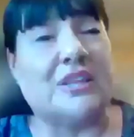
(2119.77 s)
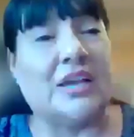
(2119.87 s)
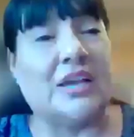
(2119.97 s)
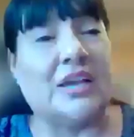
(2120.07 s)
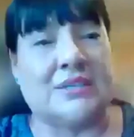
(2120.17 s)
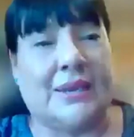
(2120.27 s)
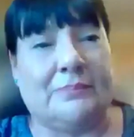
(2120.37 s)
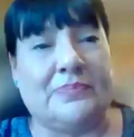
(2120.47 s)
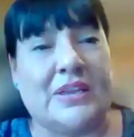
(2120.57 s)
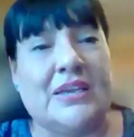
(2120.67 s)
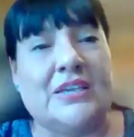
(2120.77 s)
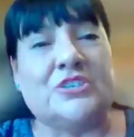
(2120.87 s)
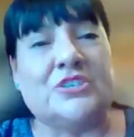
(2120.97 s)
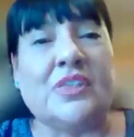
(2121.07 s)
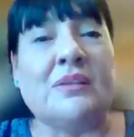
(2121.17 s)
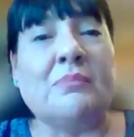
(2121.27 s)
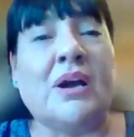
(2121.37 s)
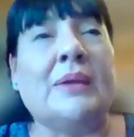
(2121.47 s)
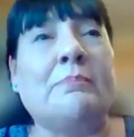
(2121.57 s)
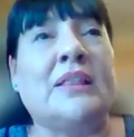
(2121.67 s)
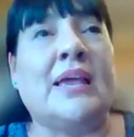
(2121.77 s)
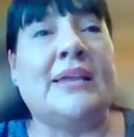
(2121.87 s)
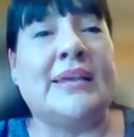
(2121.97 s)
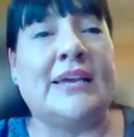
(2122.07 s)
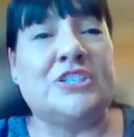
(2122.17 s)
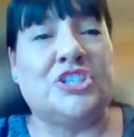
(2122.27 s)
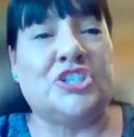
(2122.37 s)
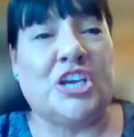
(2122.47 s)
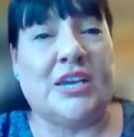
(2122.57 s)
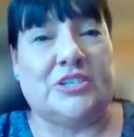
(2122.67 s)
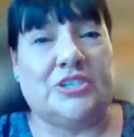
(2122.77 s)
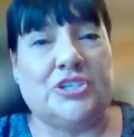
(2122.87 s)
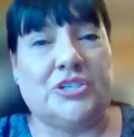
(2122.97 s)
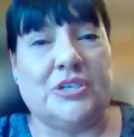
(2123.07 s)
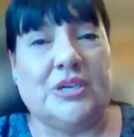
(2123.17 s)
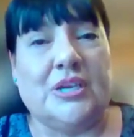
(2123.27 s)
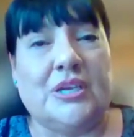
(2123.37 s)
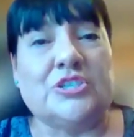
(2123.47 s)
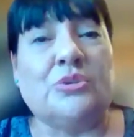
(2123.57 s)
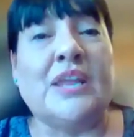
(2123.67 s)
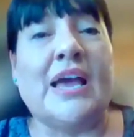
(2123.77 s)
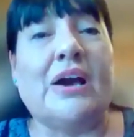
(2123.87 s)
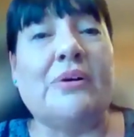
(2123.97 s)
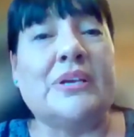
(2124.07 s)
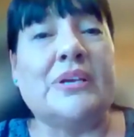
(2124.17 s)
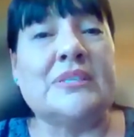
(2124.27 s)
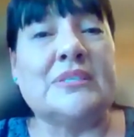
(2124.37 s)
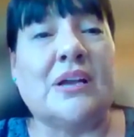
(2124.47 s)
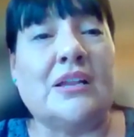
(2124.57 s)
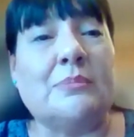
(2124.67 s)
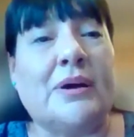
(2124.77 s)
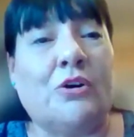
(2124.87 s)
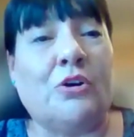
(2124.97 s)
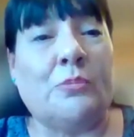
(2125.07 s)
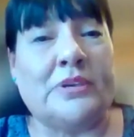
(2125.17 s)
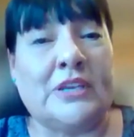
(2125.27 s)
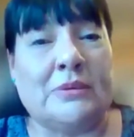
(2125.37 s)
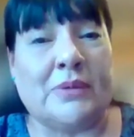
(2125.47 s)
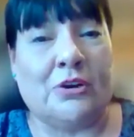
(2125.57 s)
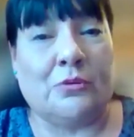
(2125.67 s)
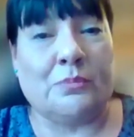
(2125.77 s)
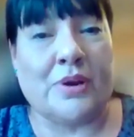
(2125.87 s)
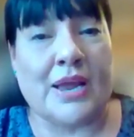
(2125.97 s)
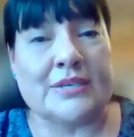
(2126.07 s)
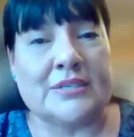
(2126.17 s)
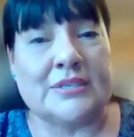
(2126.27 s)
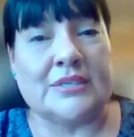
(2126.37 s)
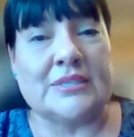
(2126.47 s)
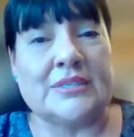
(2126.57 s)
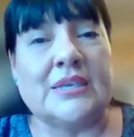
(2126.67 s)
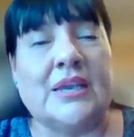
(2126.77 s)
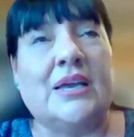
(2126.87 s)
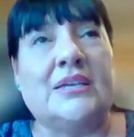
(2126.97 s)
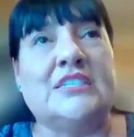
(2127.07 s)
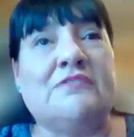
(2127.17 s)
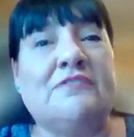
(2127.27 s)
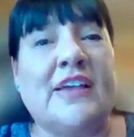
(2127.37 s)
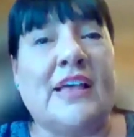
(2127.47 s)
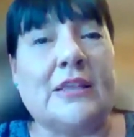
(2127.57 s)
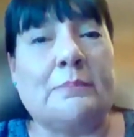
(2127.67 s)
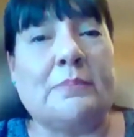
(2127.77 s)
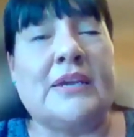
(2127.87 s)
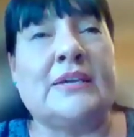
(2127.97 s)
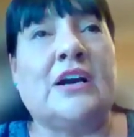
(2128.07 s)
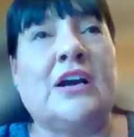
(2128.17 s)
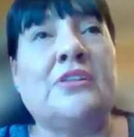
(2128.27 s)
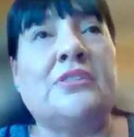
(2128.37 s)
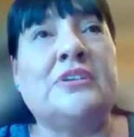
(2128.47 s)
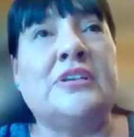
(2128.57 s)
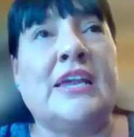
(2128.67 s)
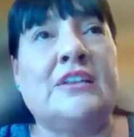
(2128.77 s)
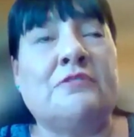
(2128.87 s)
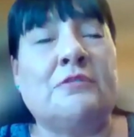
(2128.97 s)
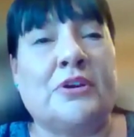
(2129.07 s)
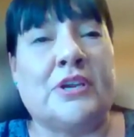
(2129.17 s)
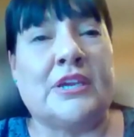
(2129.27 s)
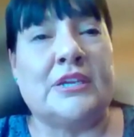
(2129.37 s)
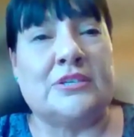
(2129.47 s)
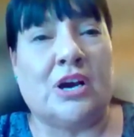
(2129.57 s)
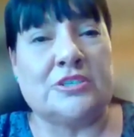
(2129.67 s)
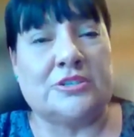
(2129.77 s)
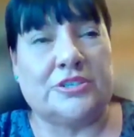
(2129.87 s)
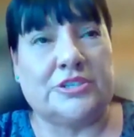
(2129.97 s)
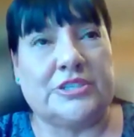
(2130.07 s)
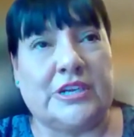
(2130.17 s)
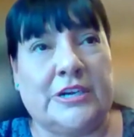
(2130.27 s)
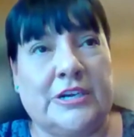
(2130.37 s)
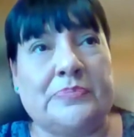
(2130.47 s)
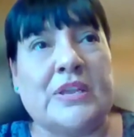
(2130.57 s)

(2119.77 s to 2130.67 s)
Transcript: lot of time. So then my plan had to change. So now it's not about opening my own practice. It's developing other Native American doctors